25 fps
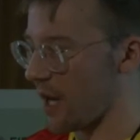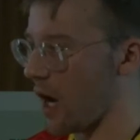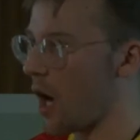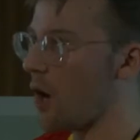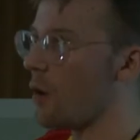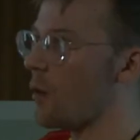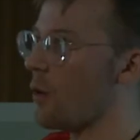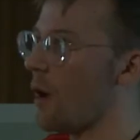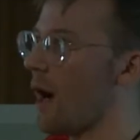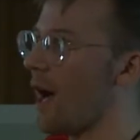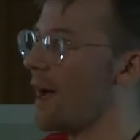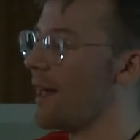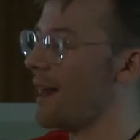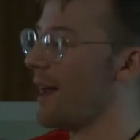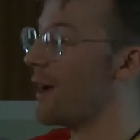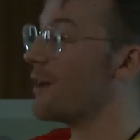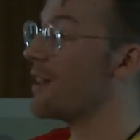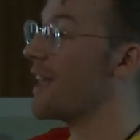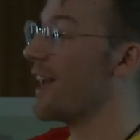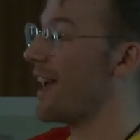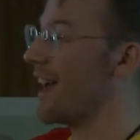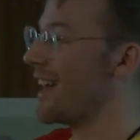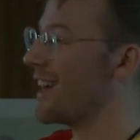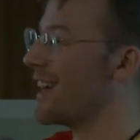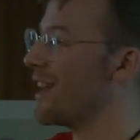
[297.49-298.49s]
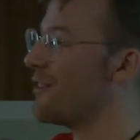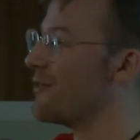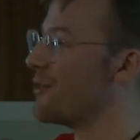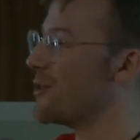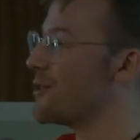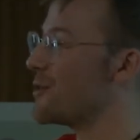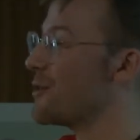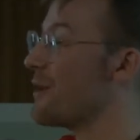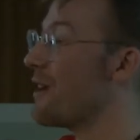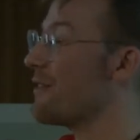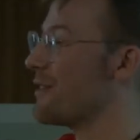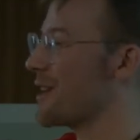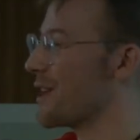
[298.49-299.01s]
And if you
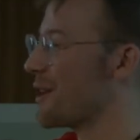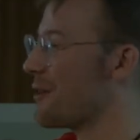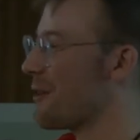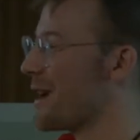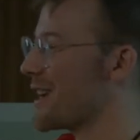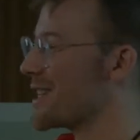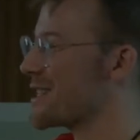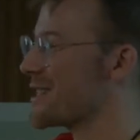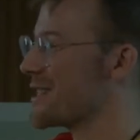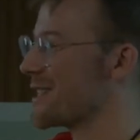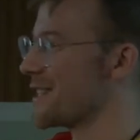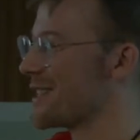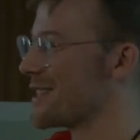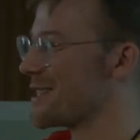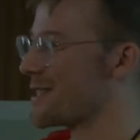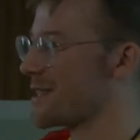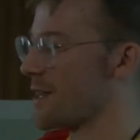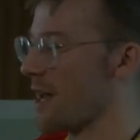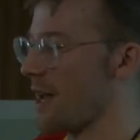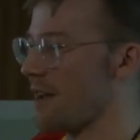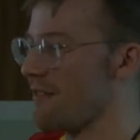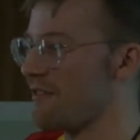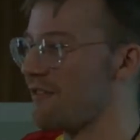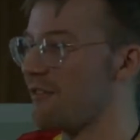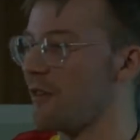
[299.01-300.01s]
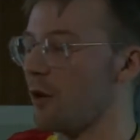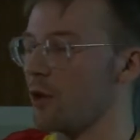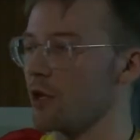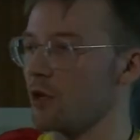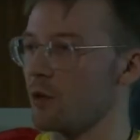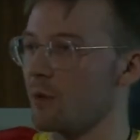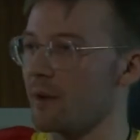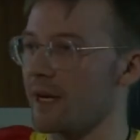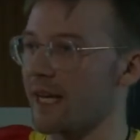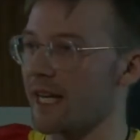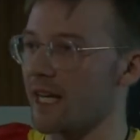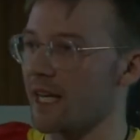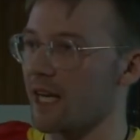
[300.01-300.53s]
do have any questions
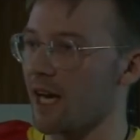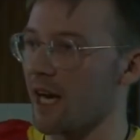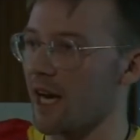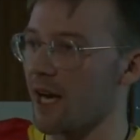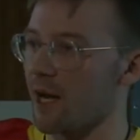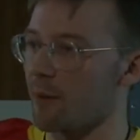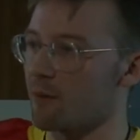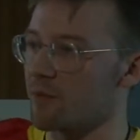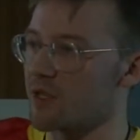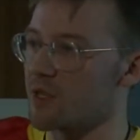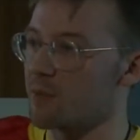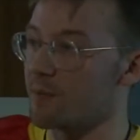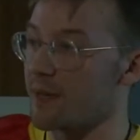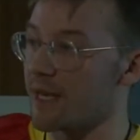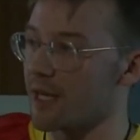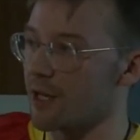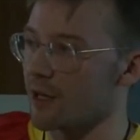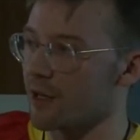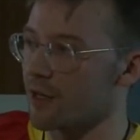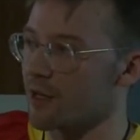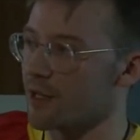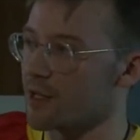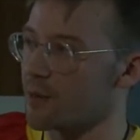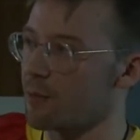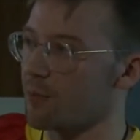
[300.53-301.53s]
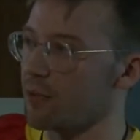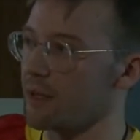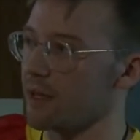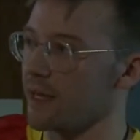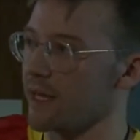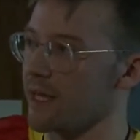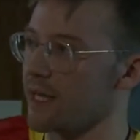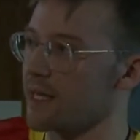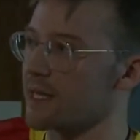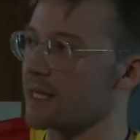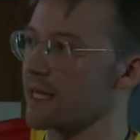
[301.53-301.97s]
following speakers, please